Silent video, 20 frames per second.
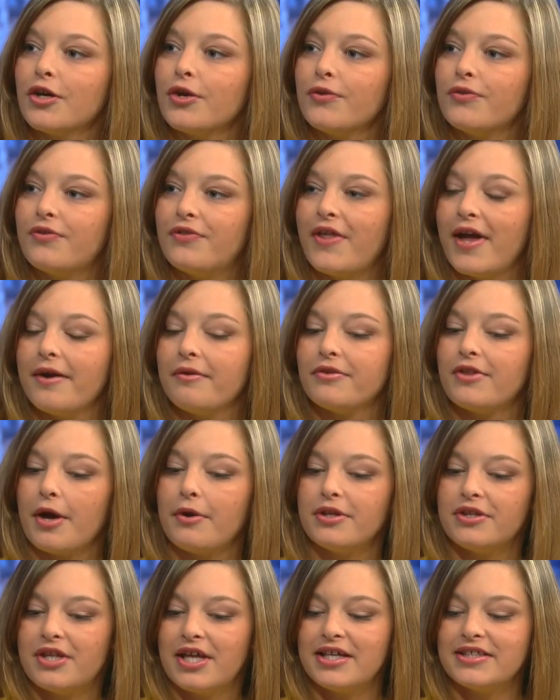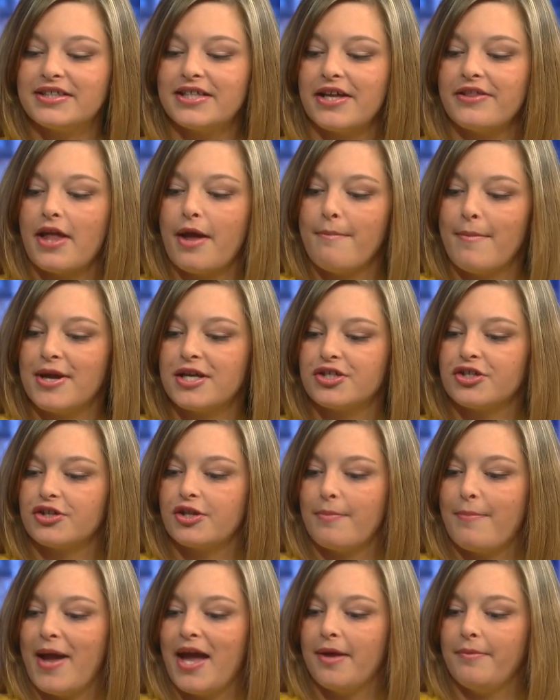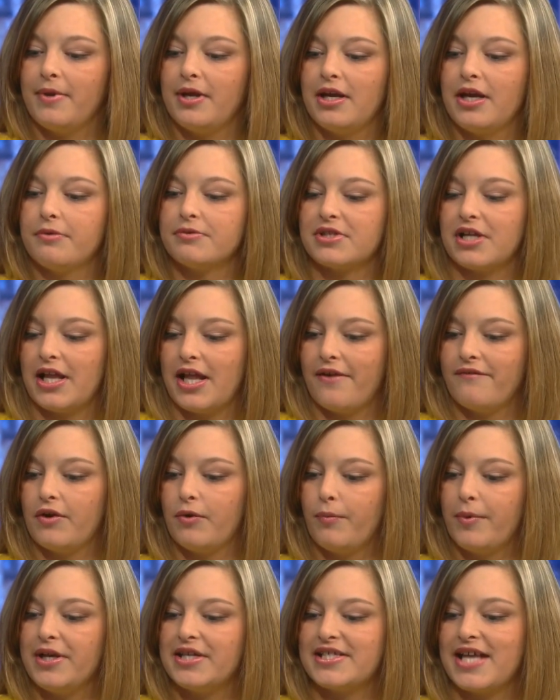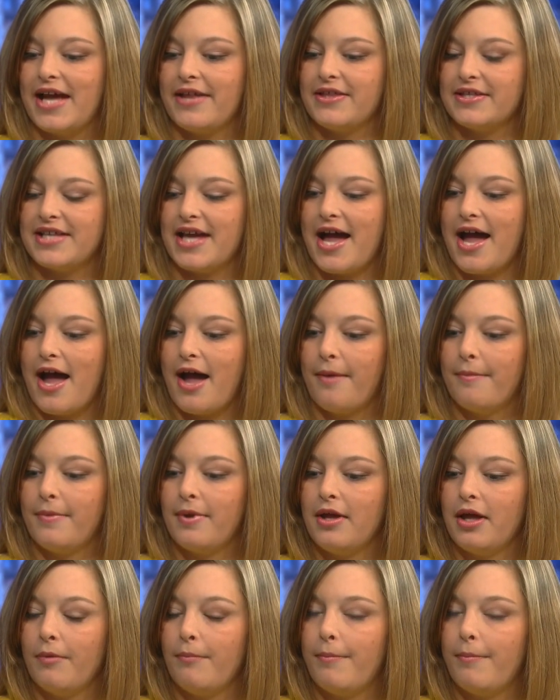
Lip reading: So they said they measured the baby and it was 11 weeks at the time.